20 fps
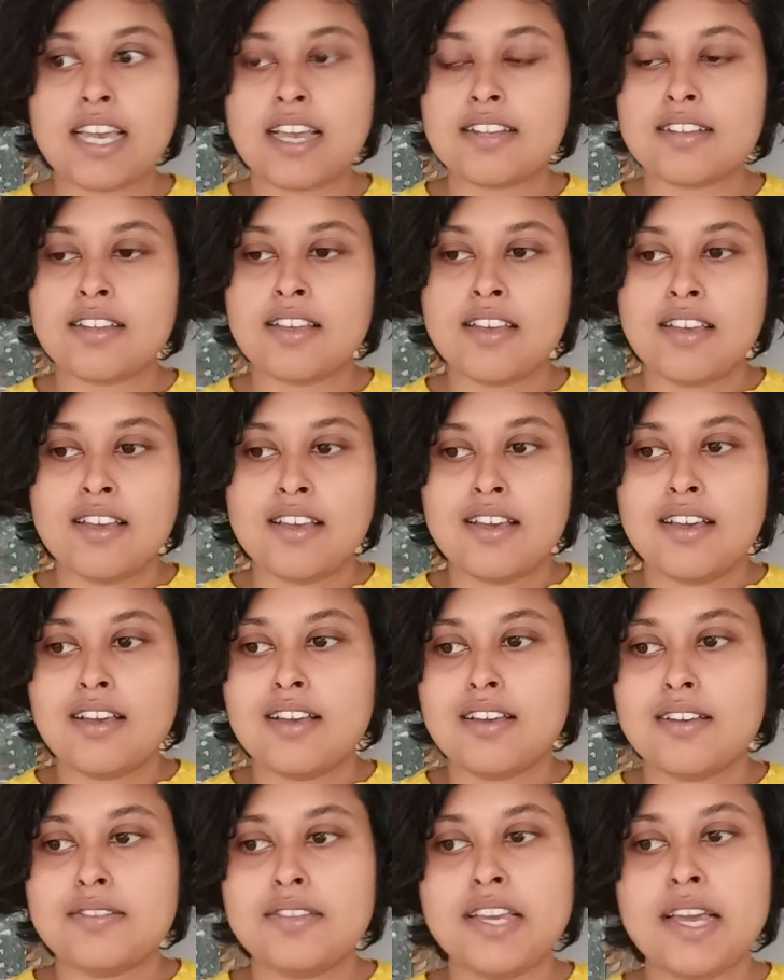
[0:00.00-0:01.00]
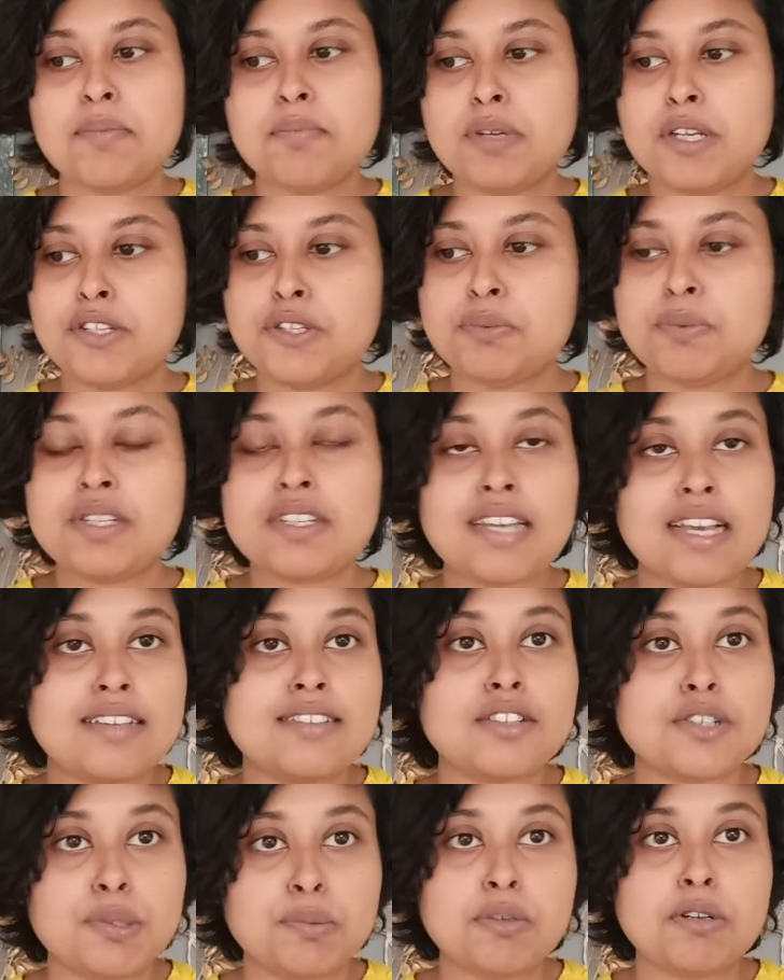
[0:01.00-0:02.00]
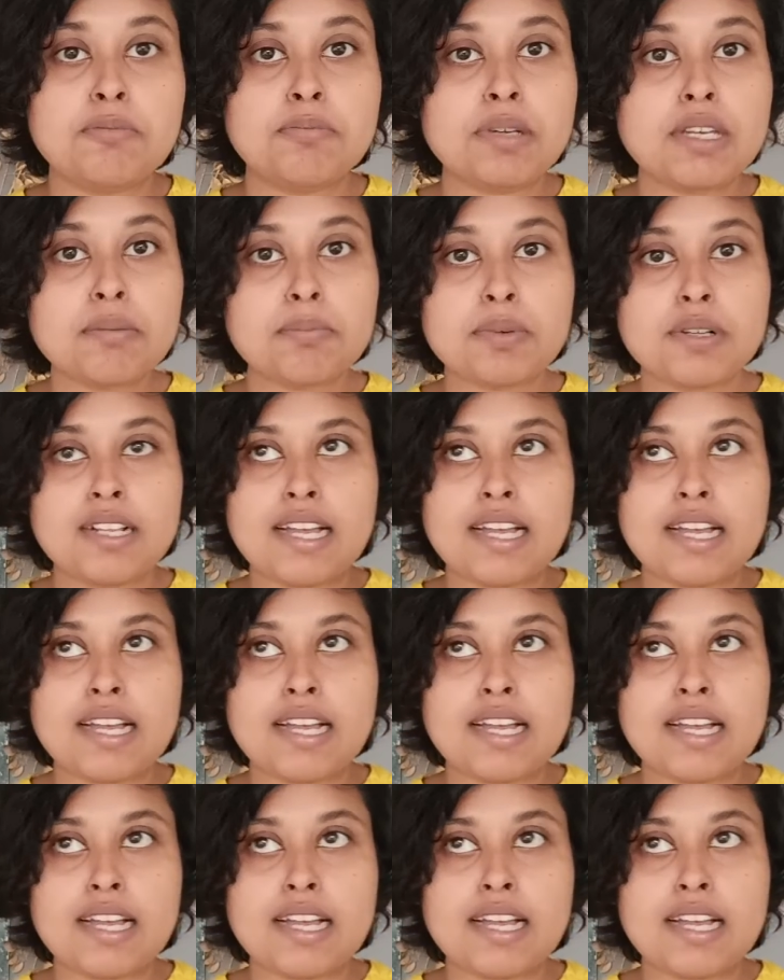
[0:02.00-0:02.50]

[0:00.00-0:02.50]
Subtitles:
And they appear to be a nice group of people.